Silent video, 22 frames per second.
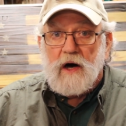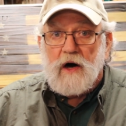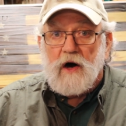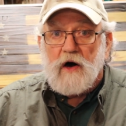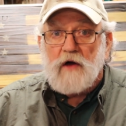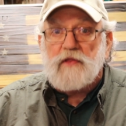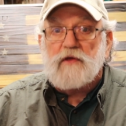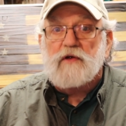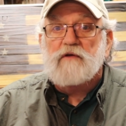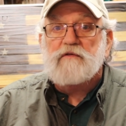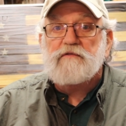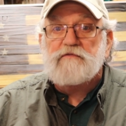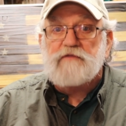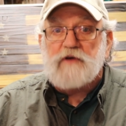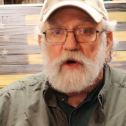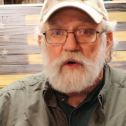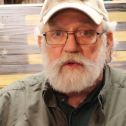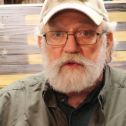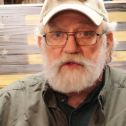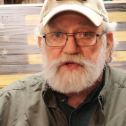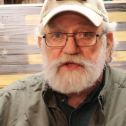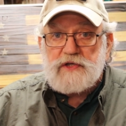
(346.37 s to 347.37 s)
Other
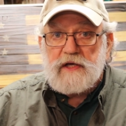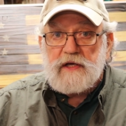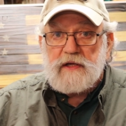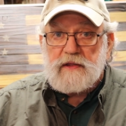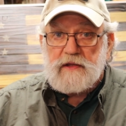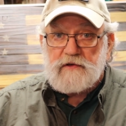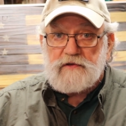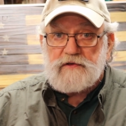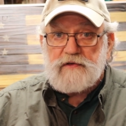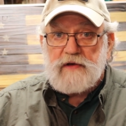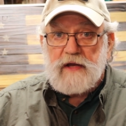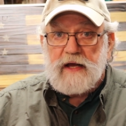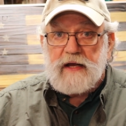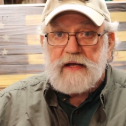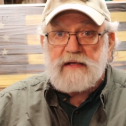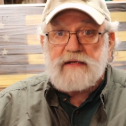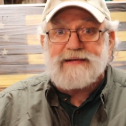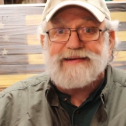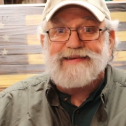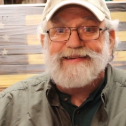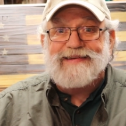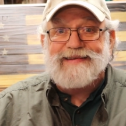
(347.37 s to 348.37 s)
folks in the state
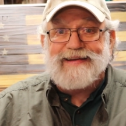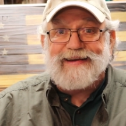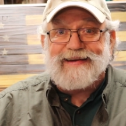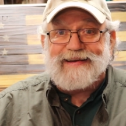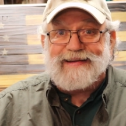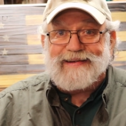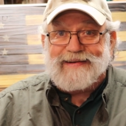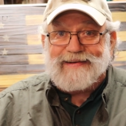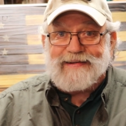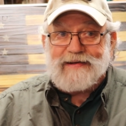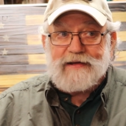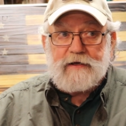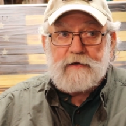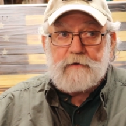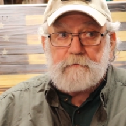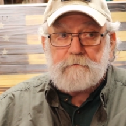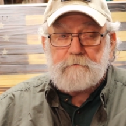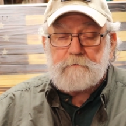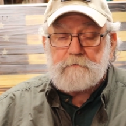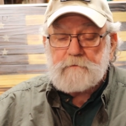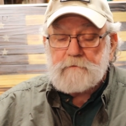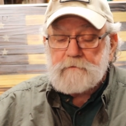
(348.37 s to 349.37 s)
did.
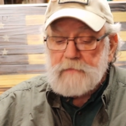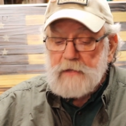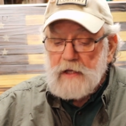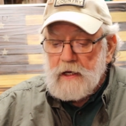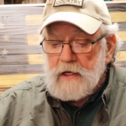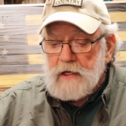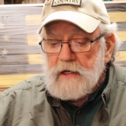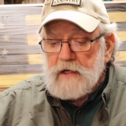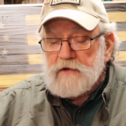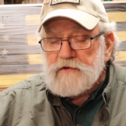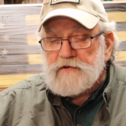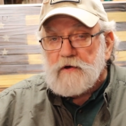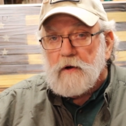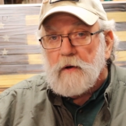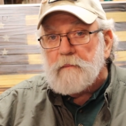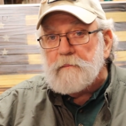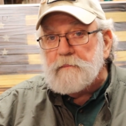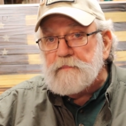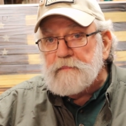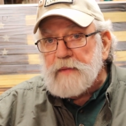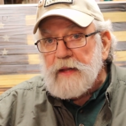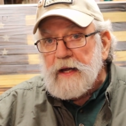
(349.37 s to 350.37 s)
So